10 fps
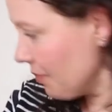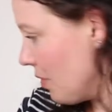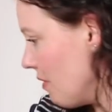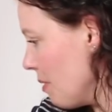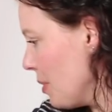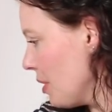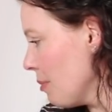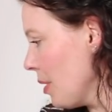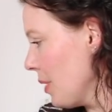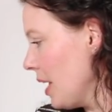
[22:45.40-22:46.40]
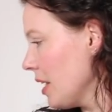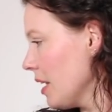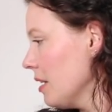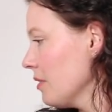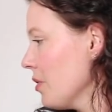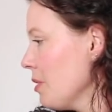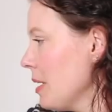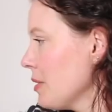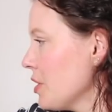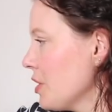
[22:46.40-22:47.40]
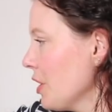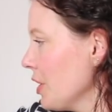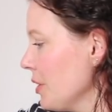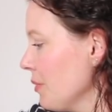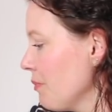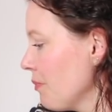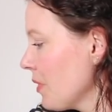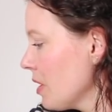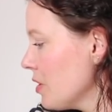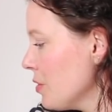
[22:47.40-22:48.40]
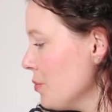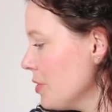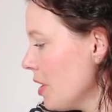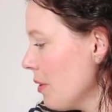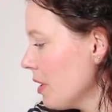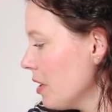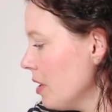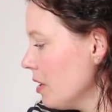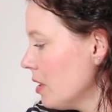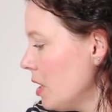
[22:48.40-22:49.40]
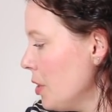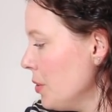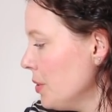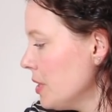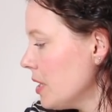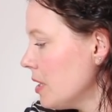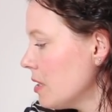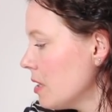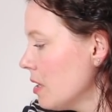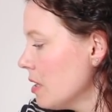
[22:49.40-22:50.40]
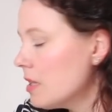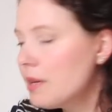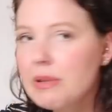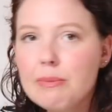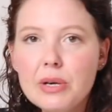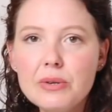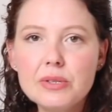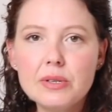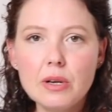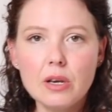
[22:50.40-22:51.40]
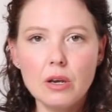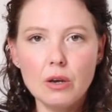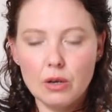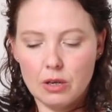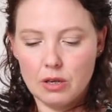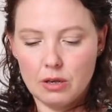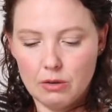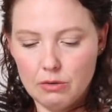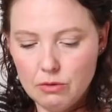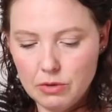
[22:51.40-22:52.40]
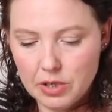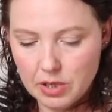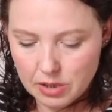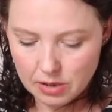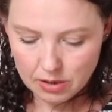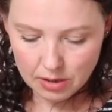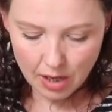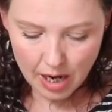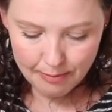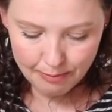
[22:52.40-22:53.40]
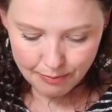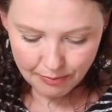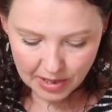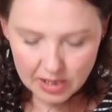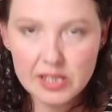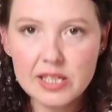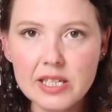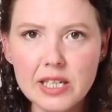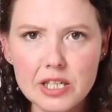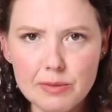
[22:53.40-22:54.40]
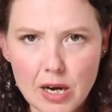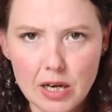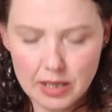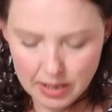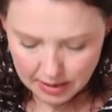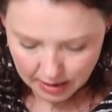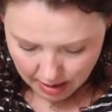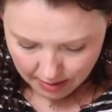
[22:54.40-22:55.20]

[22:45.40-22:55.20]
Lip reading: if I put them, oh, here they are. I've got them out to show you. It also included some of the most gorgeous stitch markers.